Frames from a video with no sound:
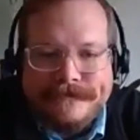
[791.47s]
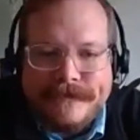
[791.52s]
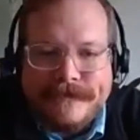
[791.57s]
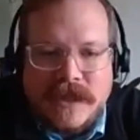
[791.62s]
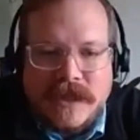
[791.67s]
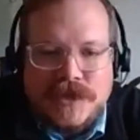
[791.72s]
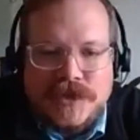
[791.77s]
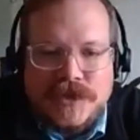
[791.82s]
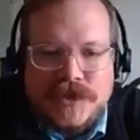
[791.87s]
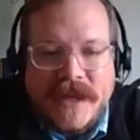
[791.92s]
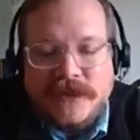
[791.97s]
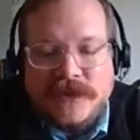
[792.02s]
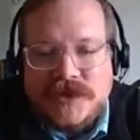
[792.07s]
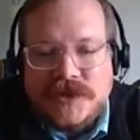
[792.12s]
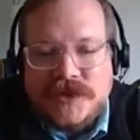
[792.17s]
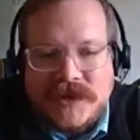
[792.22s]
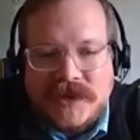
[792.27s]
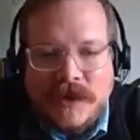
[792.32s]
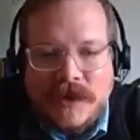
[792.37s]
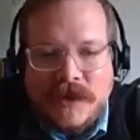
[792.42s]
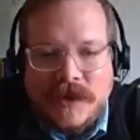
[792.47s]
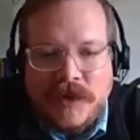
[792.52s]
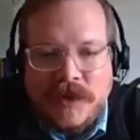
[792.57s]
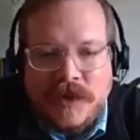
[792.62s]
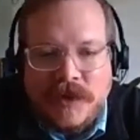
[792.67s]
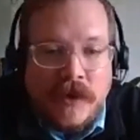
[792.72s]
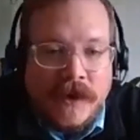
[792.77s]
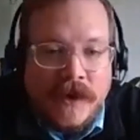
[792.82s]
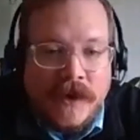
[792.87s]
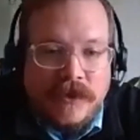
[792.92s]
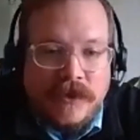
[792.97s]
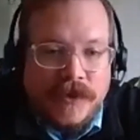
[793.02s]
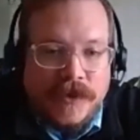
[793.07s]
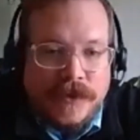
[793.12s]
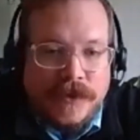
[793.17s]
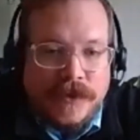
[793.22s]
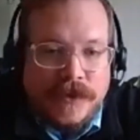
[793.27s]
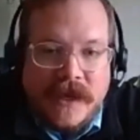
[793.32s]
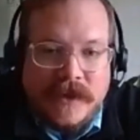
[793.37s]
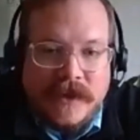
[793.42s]
changes that we're going
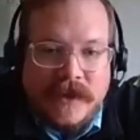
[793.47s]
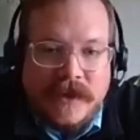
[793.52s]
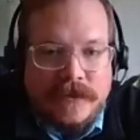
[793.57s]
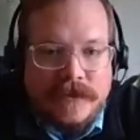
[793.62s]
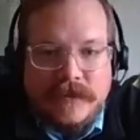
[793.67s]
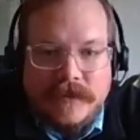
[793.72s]
through, like